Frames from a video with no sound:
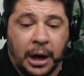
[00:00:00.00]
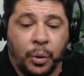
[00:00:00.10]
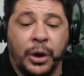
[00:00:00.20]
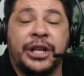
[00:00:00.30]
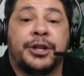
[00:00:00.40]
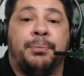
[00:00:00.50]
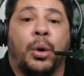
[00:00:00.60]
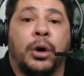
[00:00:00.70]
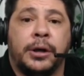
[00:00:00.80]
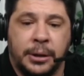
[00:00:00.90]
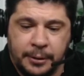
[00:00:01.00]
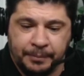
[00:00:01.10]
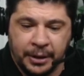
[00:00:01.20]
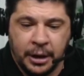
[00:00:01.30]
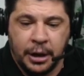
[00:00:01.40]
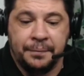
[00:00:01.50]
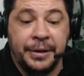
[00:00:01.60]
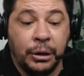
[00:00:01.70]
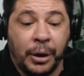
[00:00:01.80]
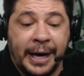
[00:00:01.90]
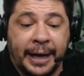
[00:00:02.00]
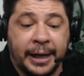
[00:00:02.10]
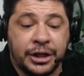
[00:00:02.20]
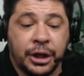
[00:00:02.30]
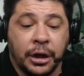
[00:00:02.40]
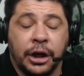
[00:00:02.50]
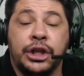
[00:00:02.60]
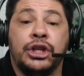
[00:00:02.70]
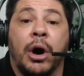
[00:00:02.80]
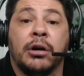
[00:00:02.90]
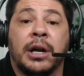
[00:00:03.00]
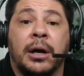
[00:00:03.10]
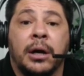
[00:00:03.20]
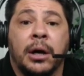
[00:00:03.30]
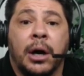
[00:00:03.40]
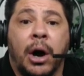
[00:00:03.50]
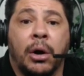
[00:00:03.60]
witch board, new age, yoga,